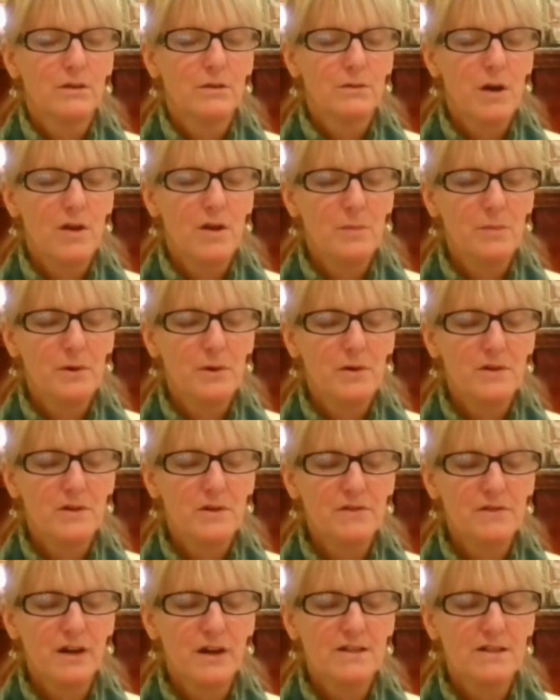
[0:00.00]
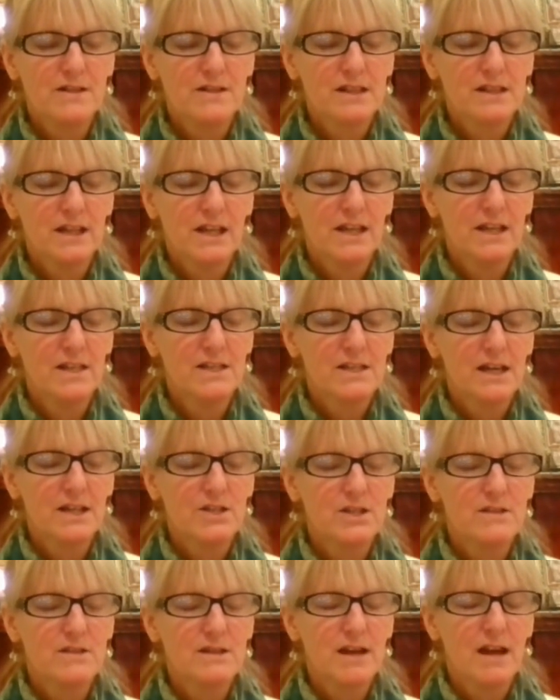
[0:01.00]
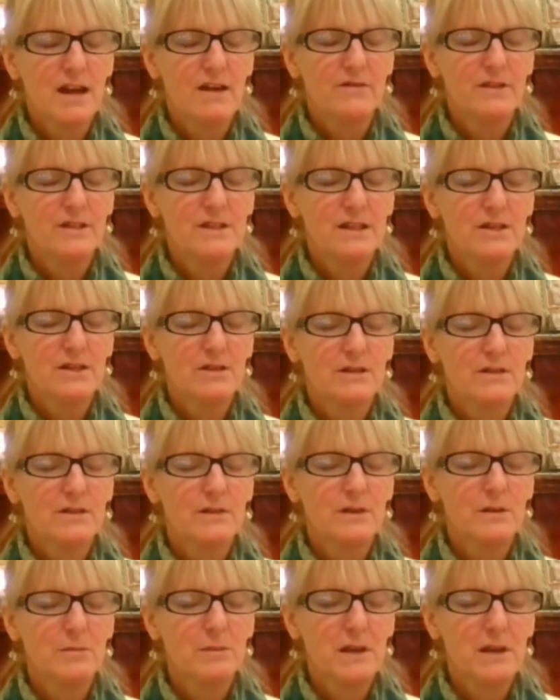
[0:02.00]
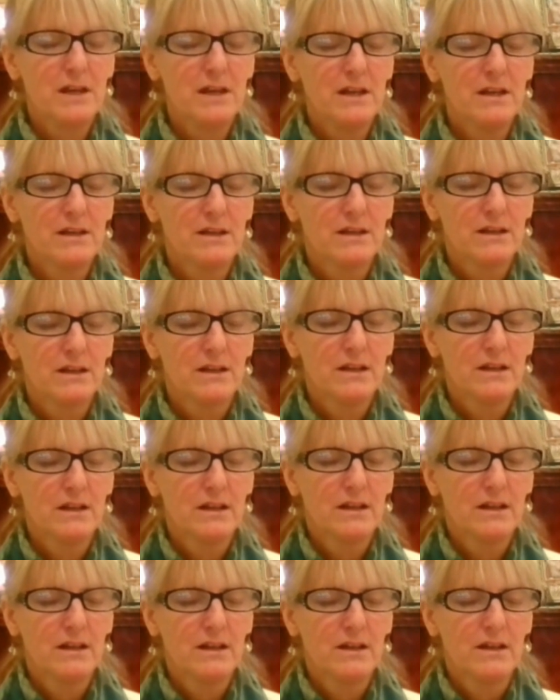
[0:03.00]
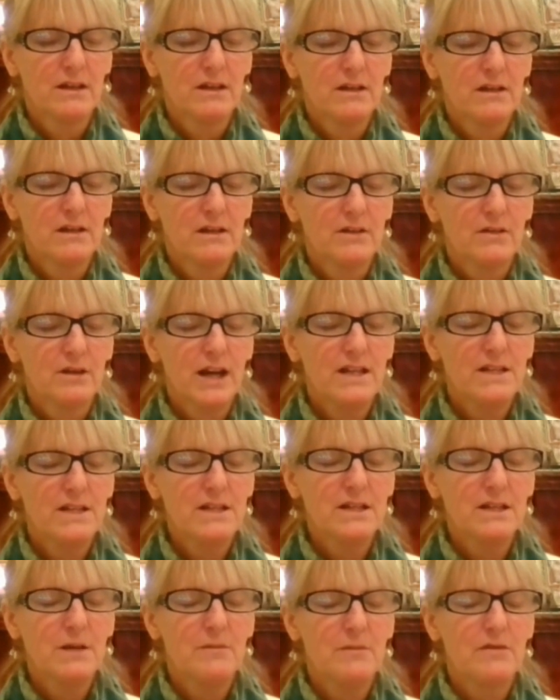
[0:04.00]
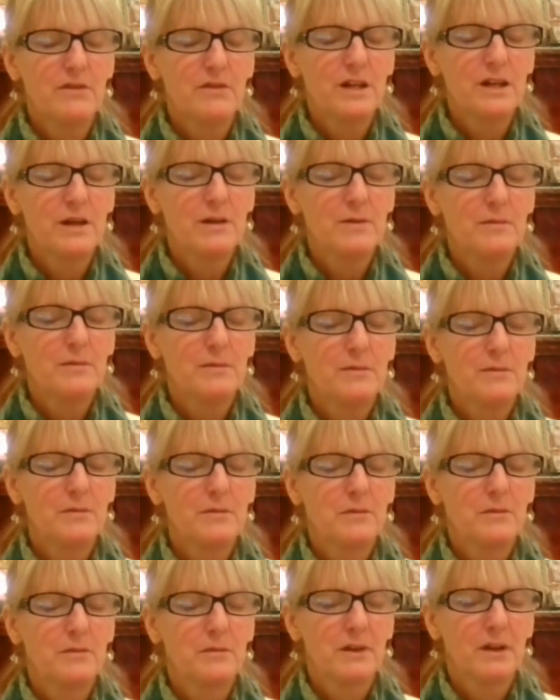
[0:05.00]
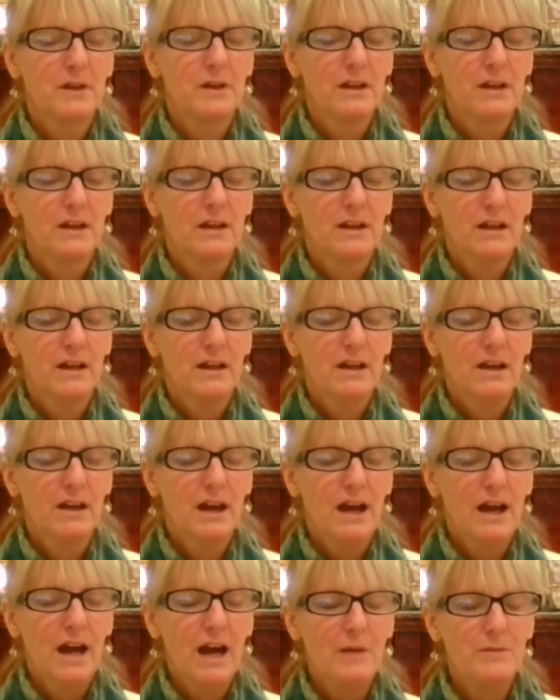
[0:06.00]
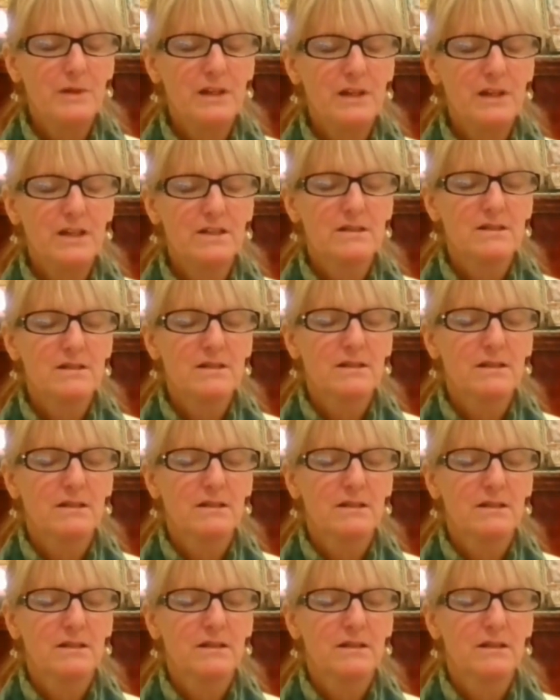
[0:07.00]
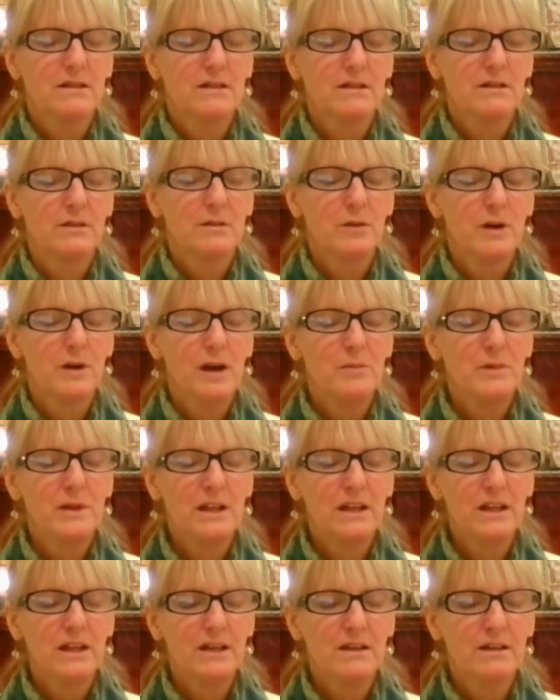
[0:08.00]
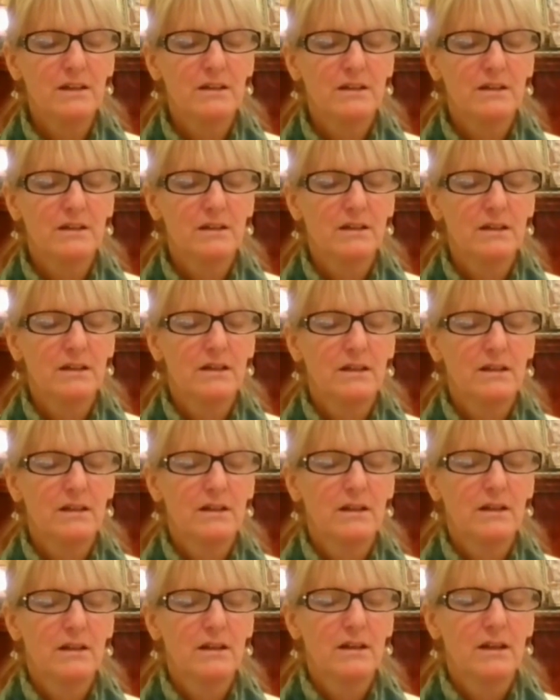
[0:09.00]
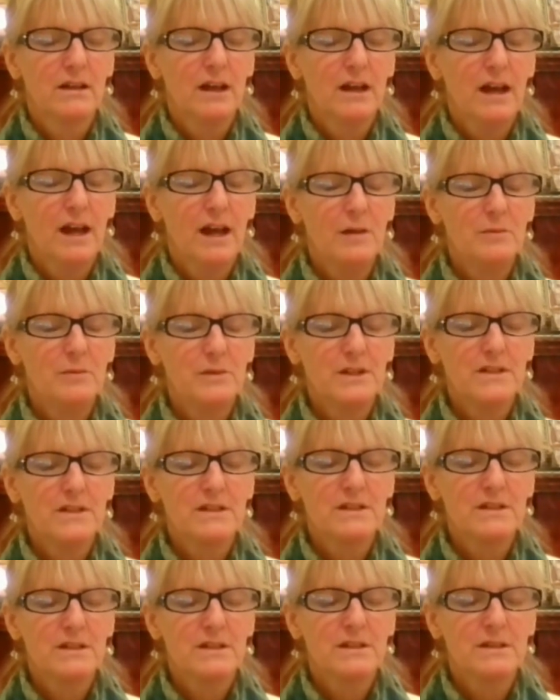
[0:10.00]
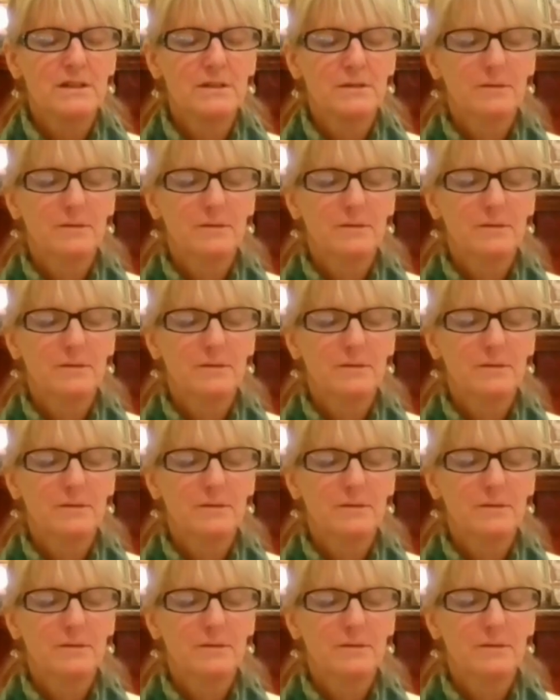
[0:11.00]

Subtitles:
through all the pores of our skin, and touches every single living being, granting them freedom, happiness, well-being, and bliss.